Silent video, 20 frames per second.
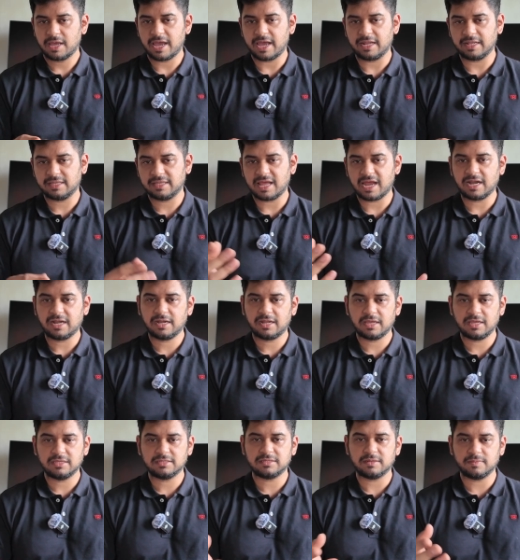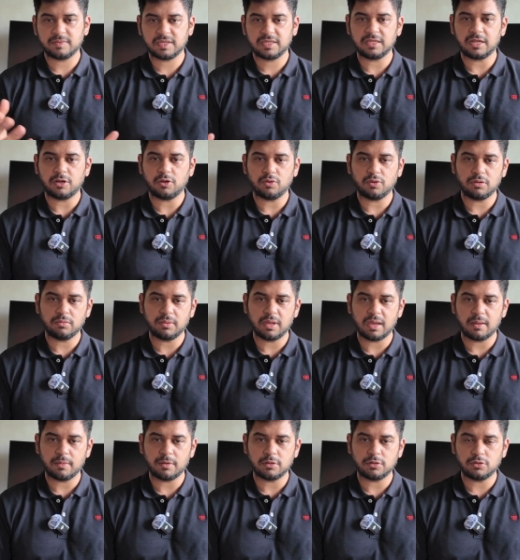And that is something that you will
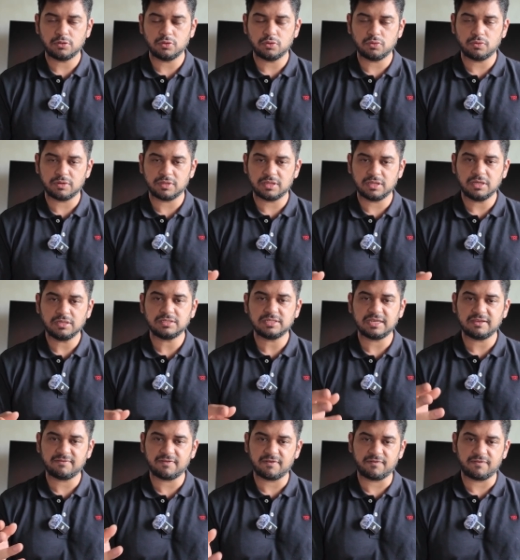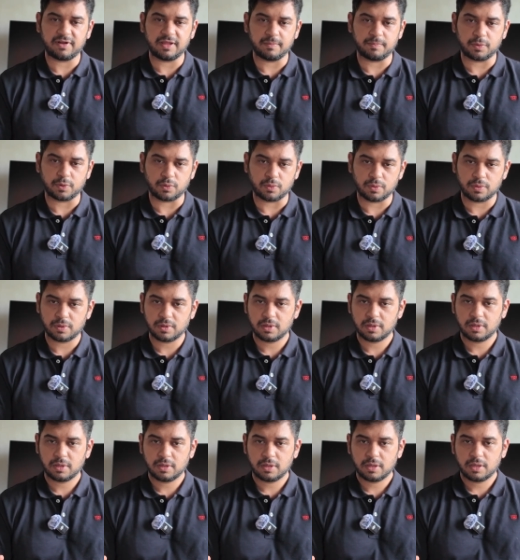be able to do with the C50 Pro.
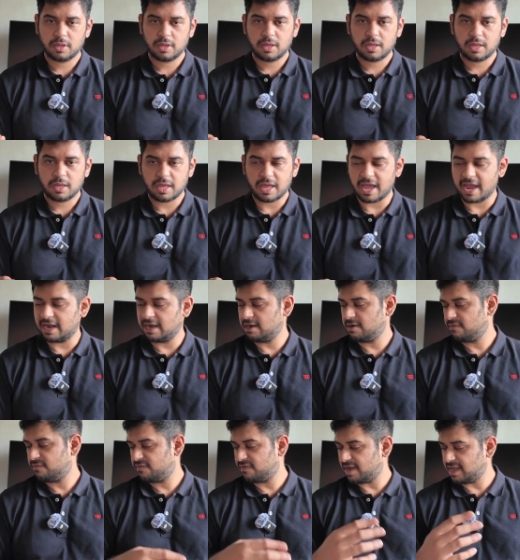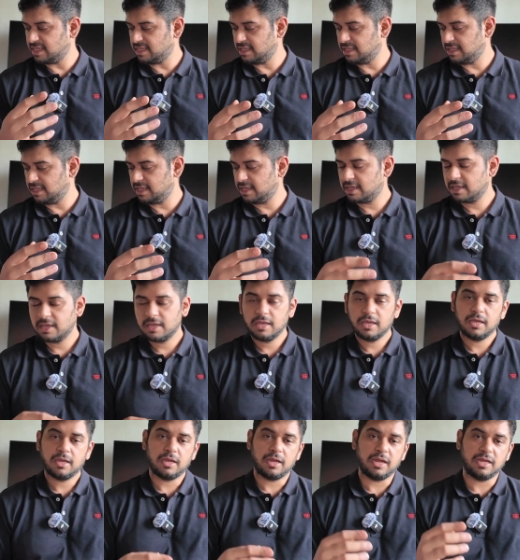And finally,
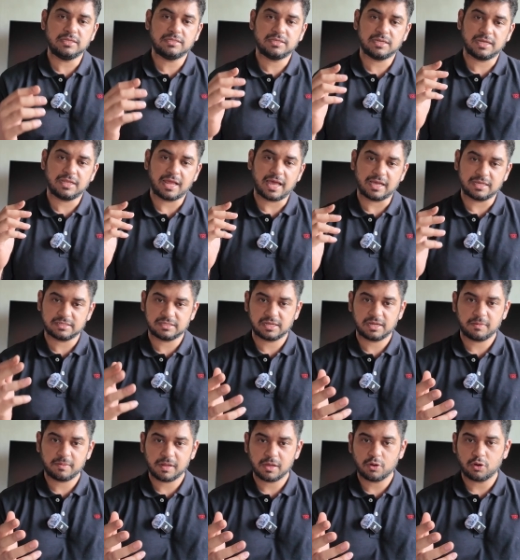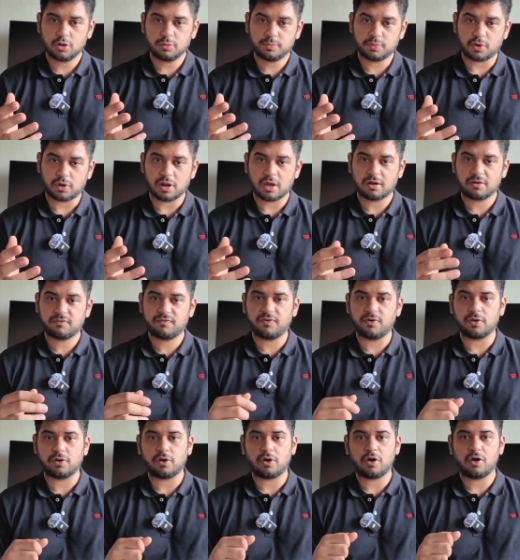it's an extremely good product
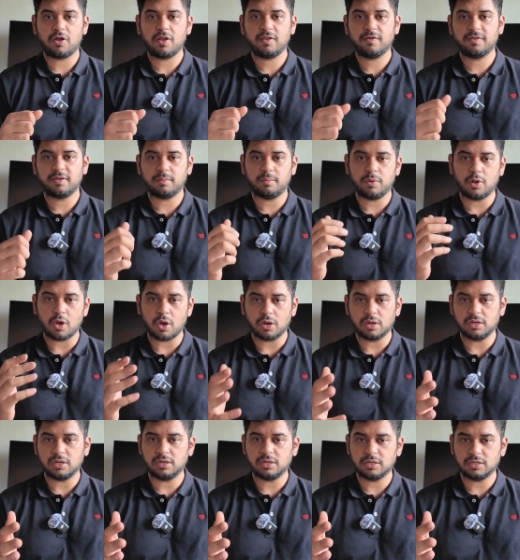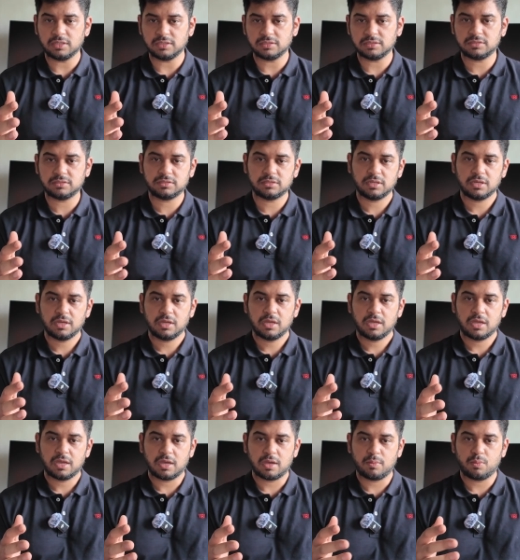for all of the bloggers,
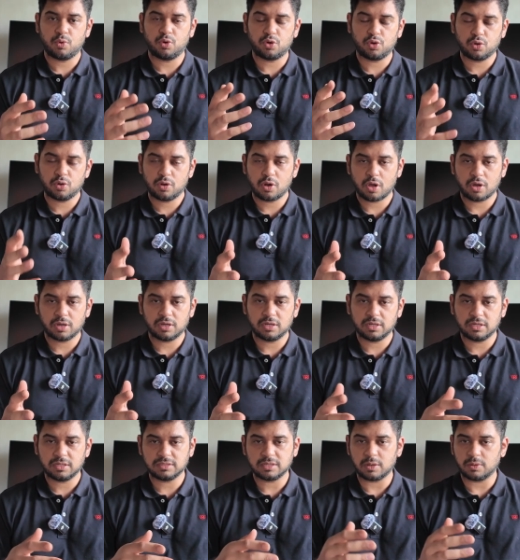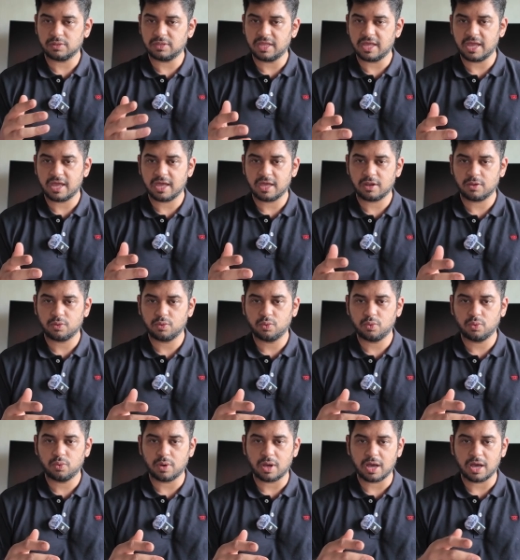motovloggers out there
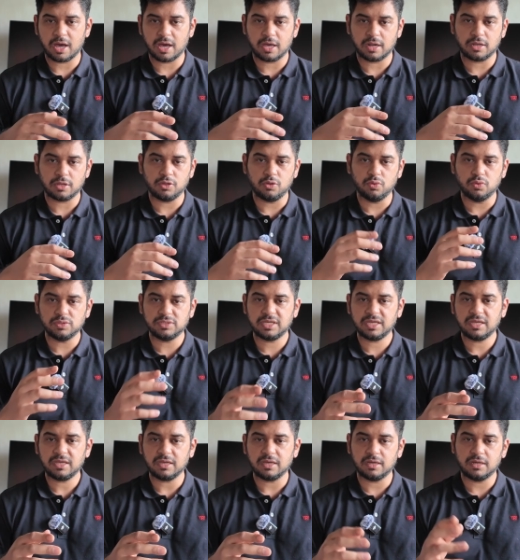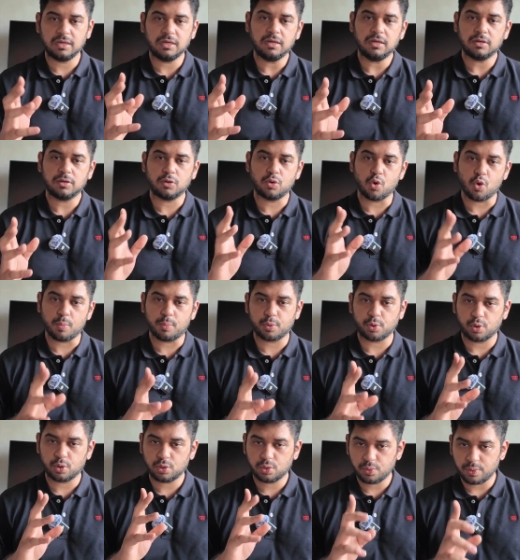who are using a
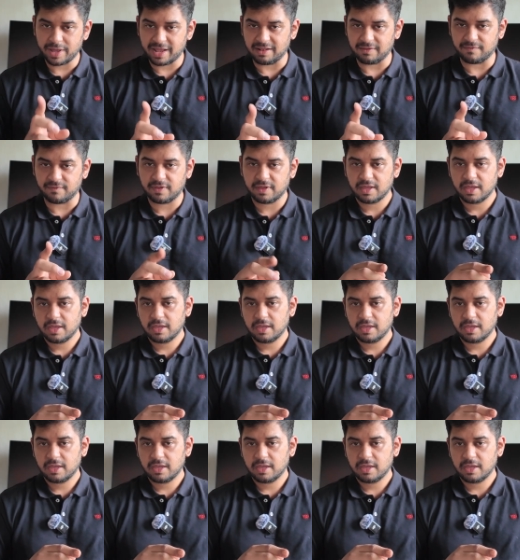GoPro 12.